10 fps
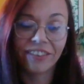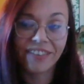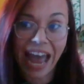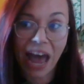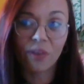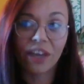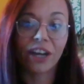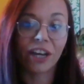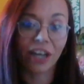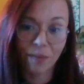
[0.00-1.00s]
now they're
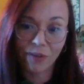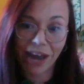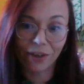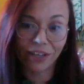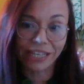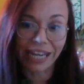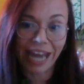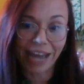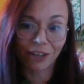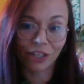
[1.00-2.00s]
going to come around in this
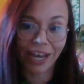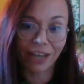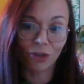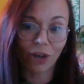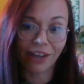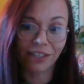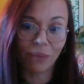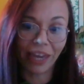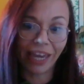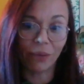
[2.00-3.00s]
election as trying to
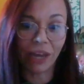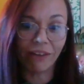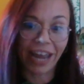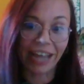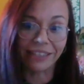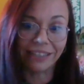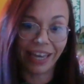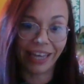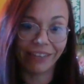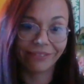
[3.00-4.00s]
be, we're against
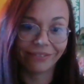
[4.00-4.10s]
it.